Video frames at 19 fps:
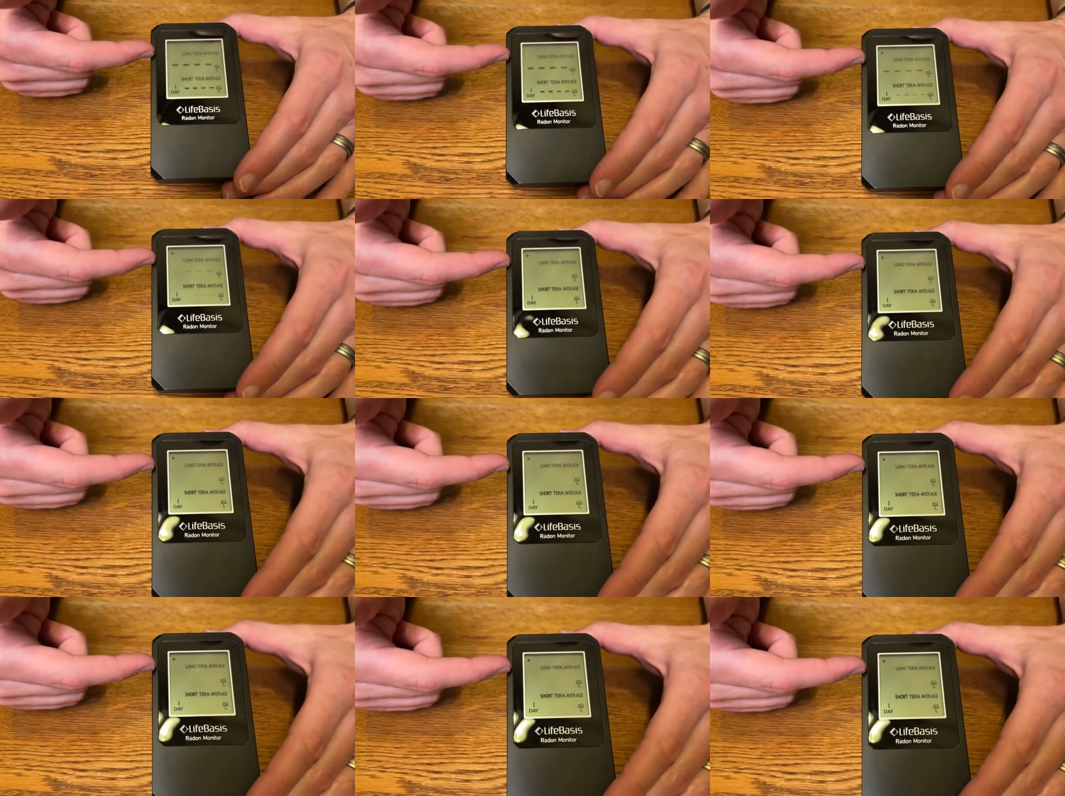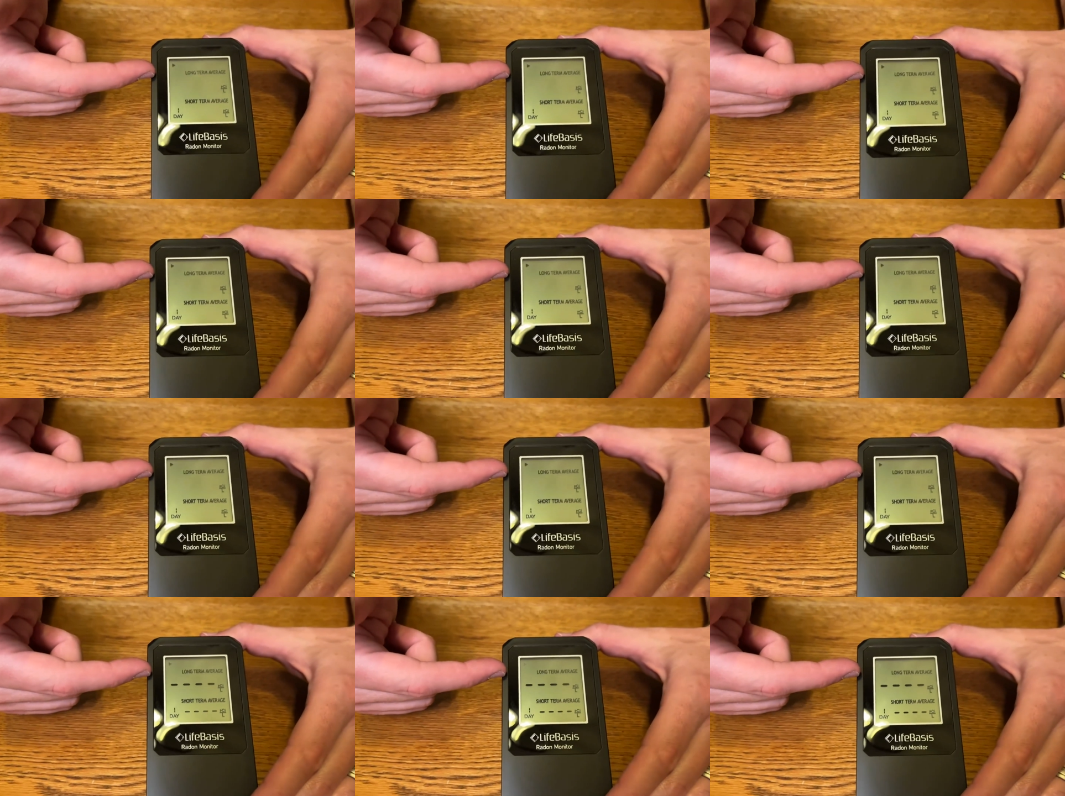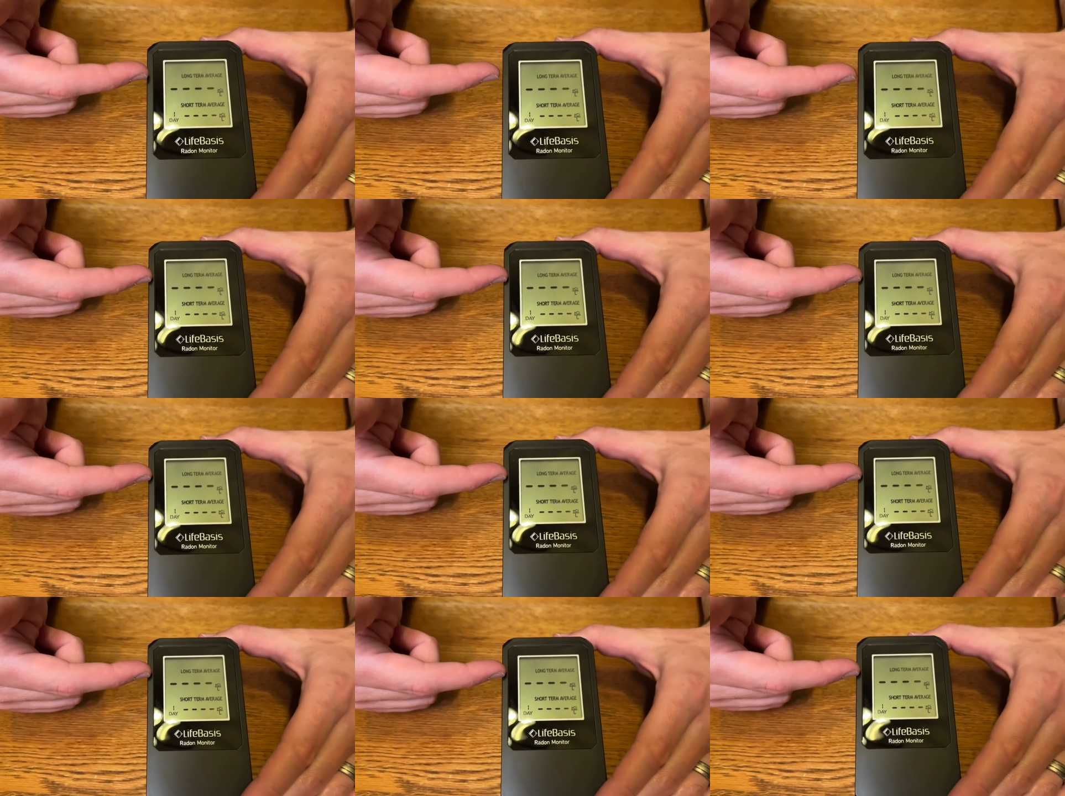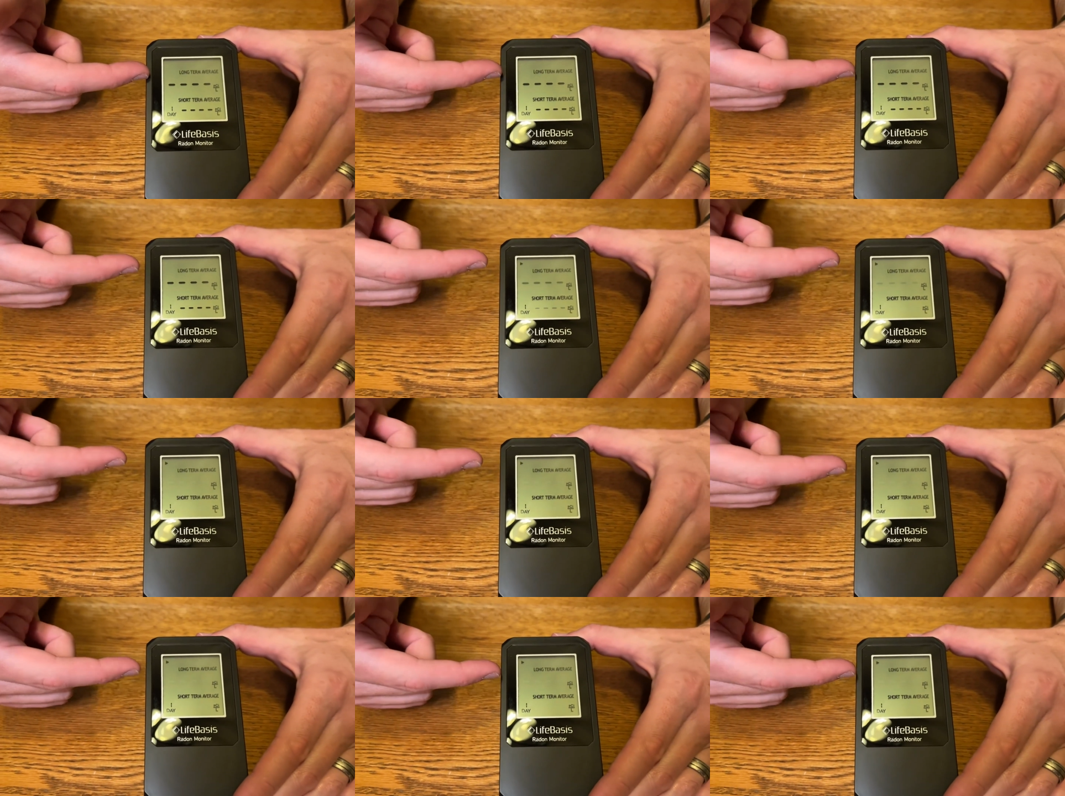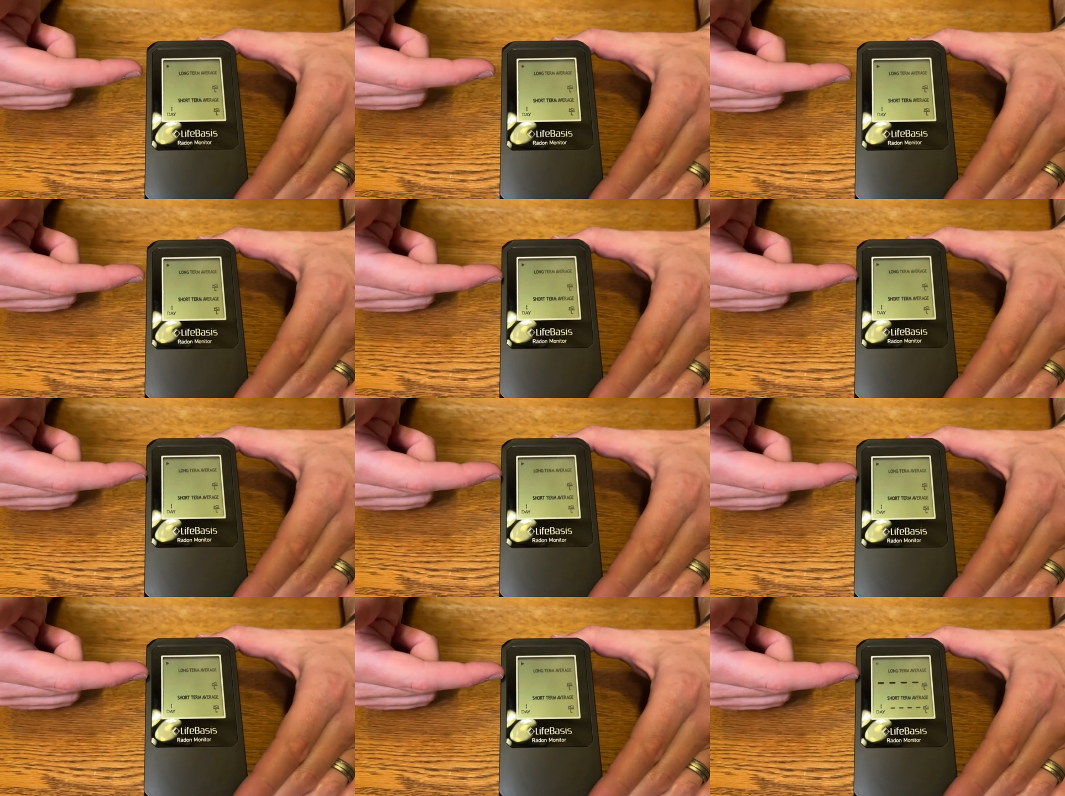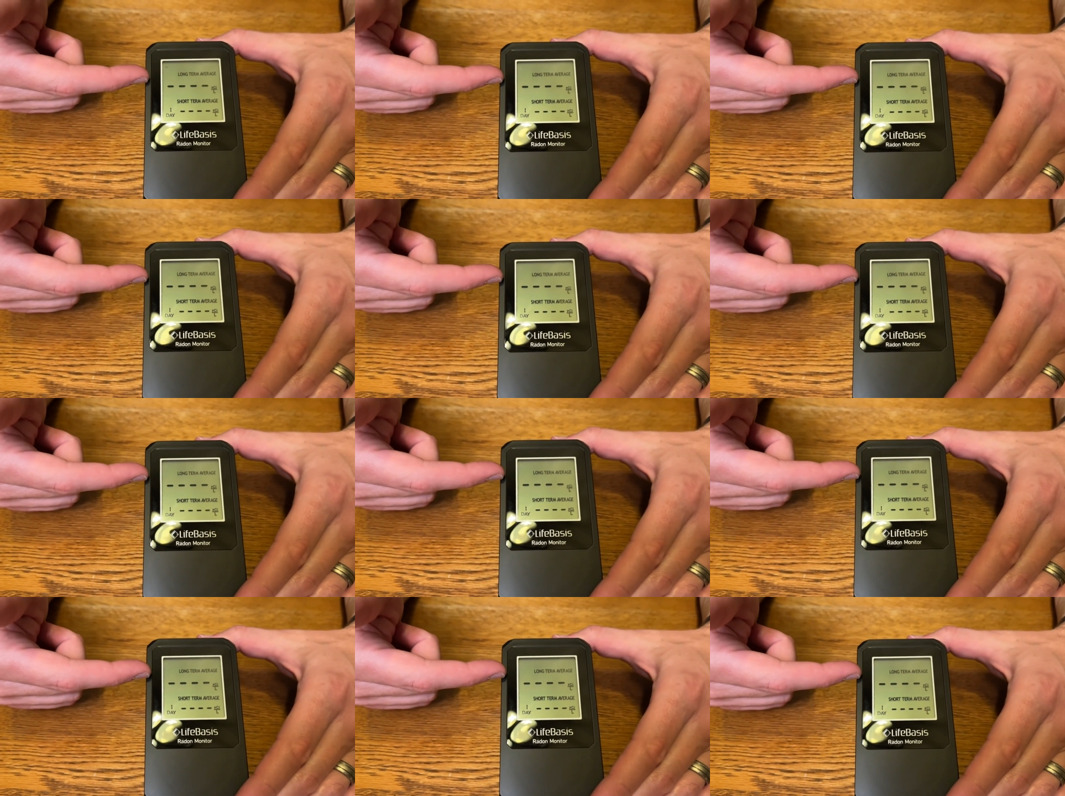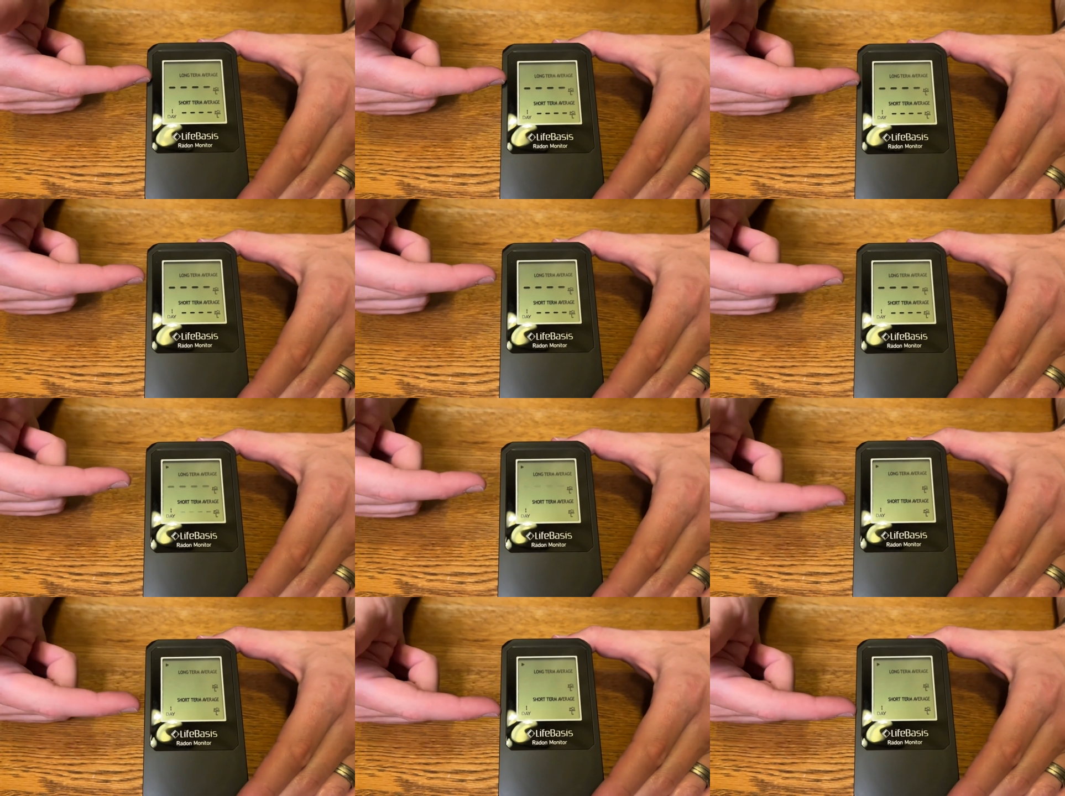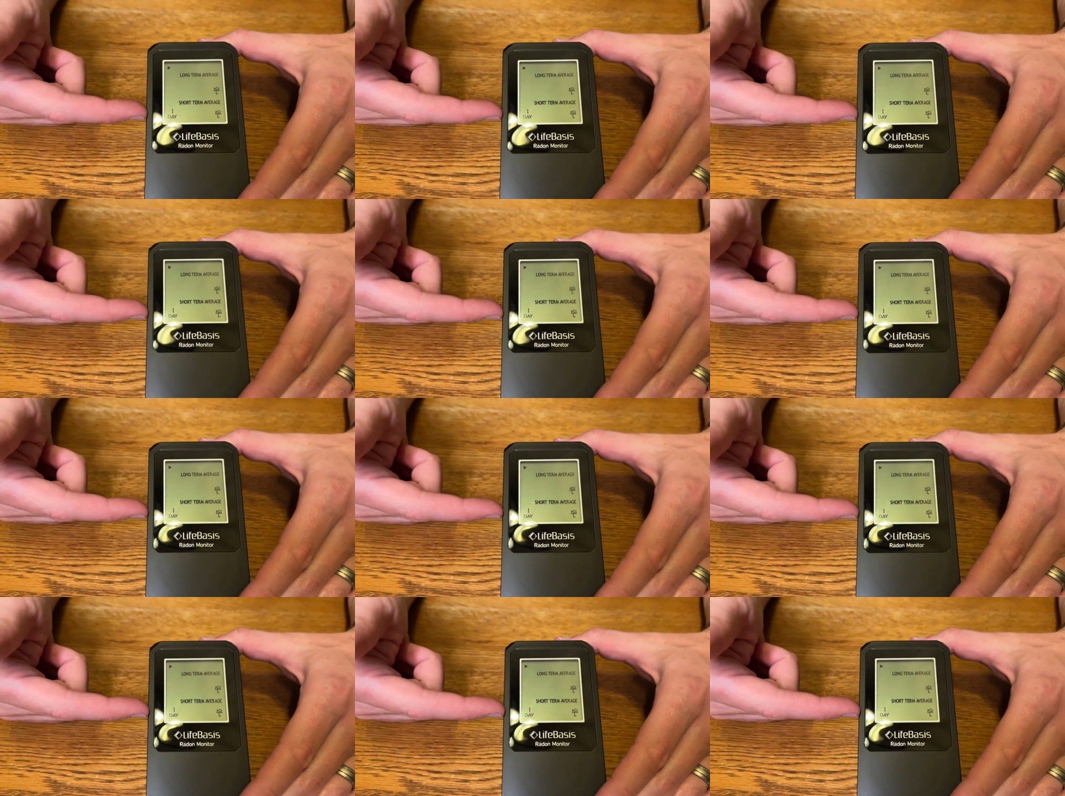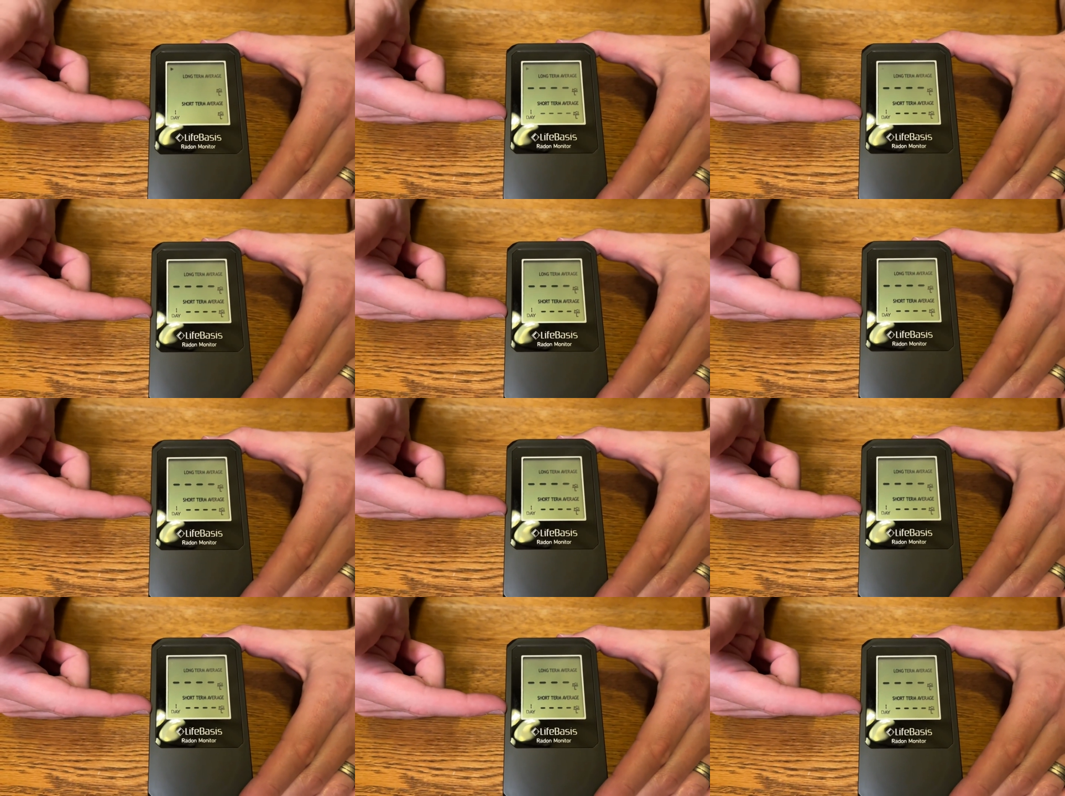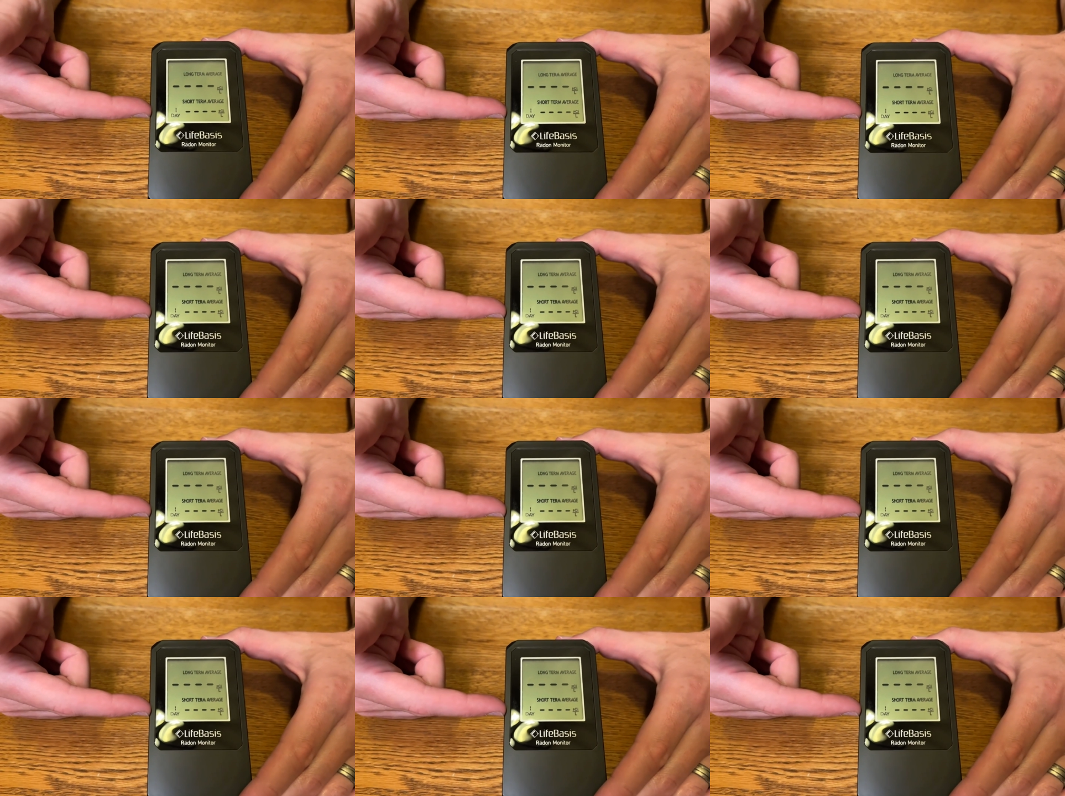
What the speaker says: Nobody's mouth can be seen.